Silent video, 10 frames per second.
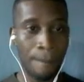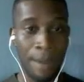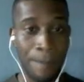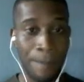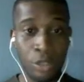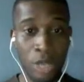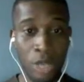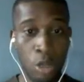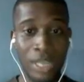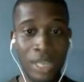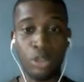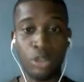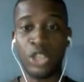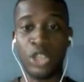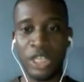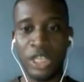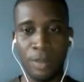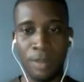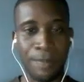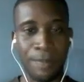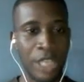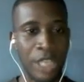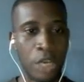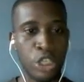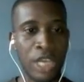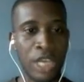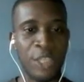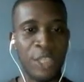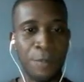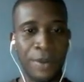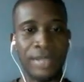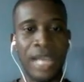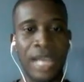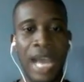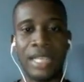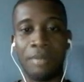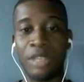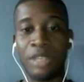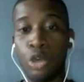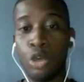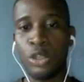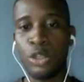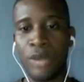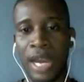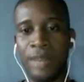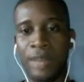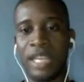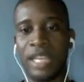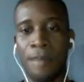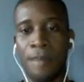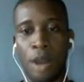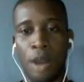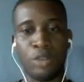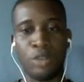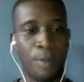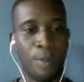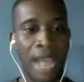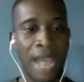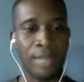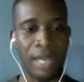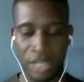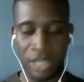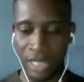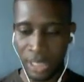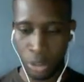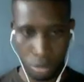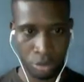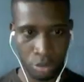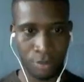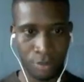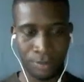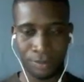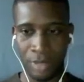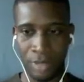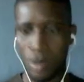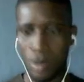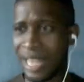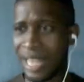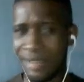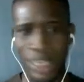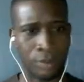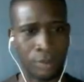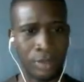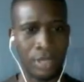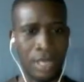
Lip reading: My personal goal is to strengthen my pedagogical experience as a result of the academic impacts provided by this course. What is the reason?